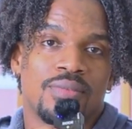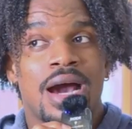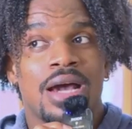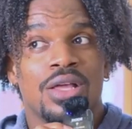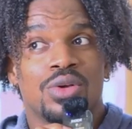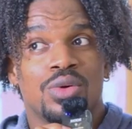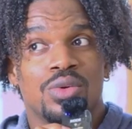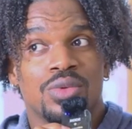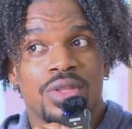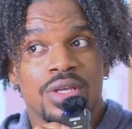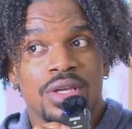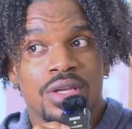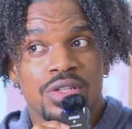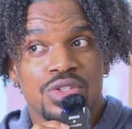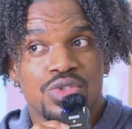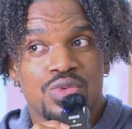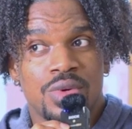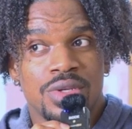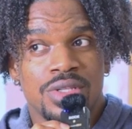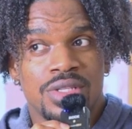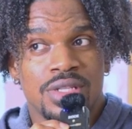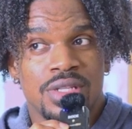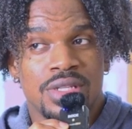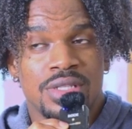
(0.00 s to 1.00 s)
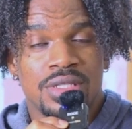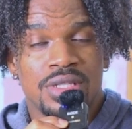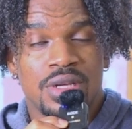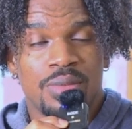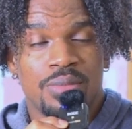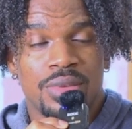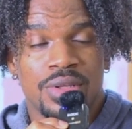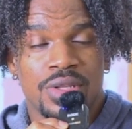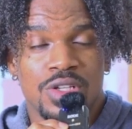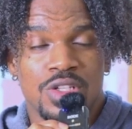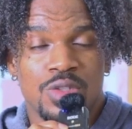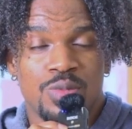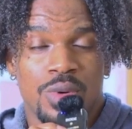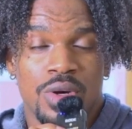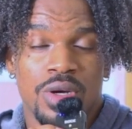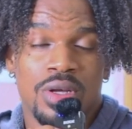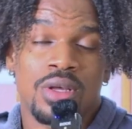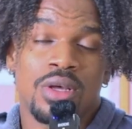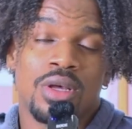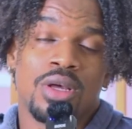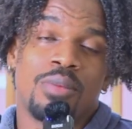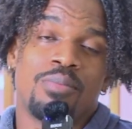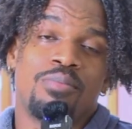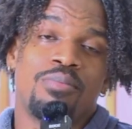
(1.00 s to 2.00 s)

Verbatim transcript: I don't think it's written in somebody's book.